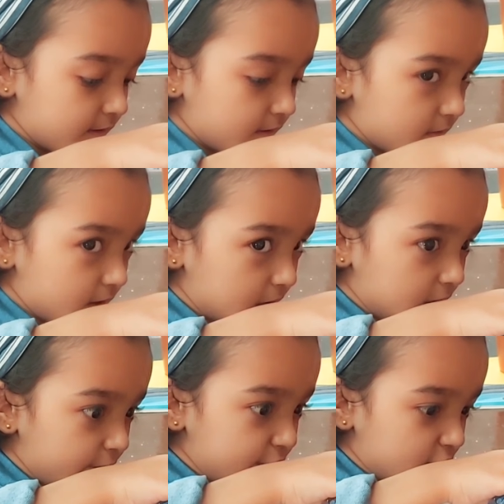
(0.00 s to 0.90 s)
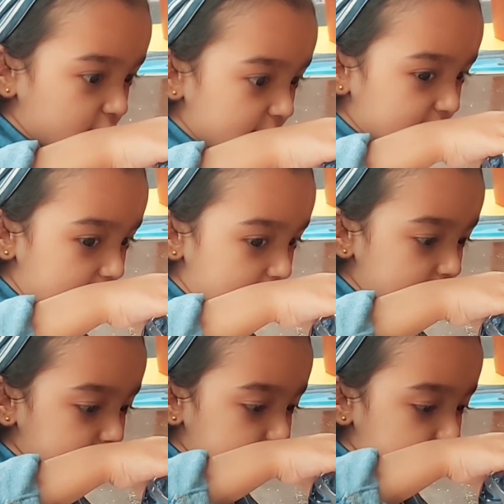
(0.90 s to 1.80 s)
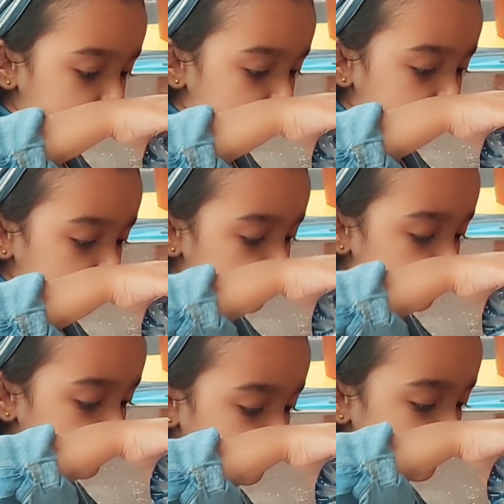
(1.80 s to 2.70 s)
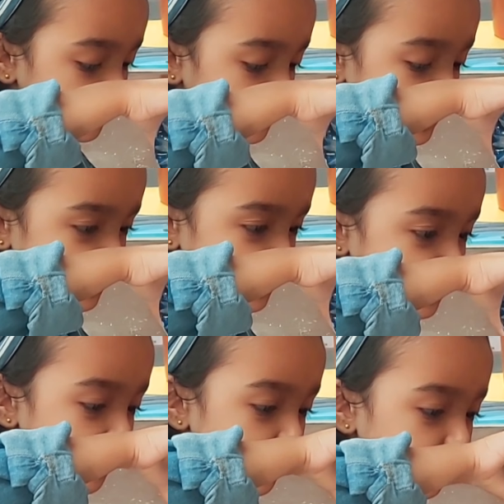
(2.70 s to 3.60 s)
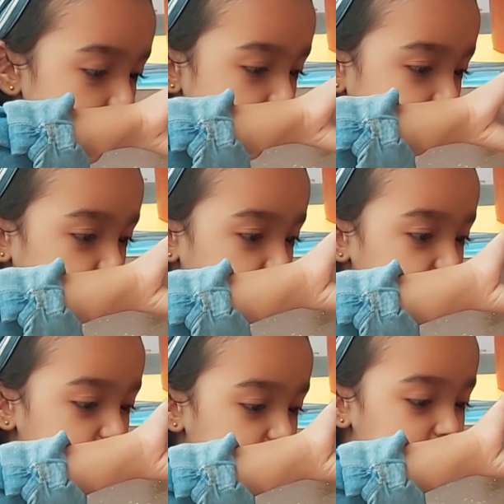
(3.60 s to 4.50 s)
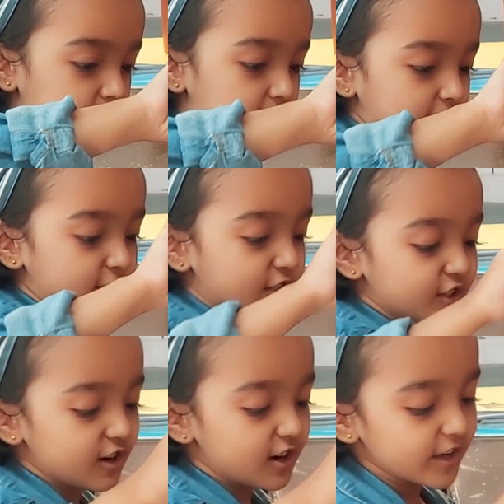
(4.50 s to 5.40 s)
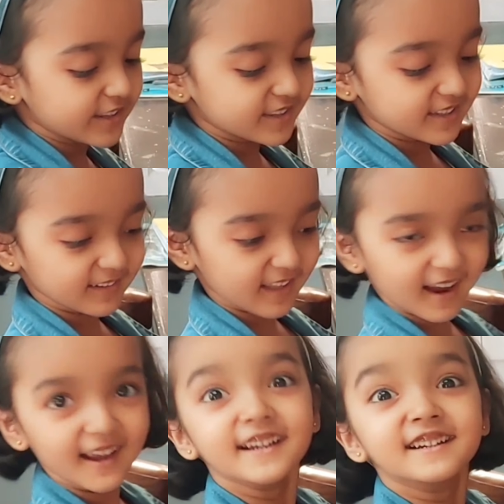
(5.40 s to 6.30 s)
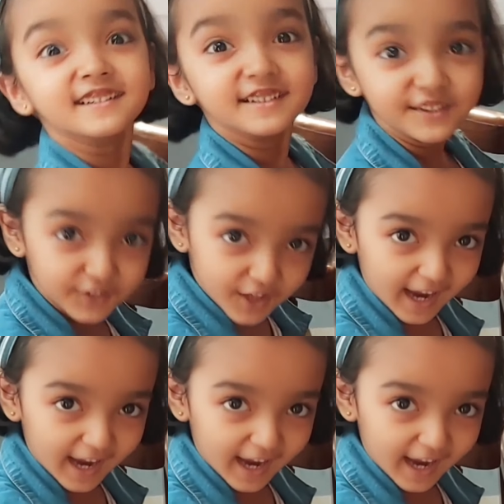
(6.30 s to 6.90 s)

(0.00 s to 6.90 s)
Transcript: All of it, okay guys? Don't just throw half of it. Just like that.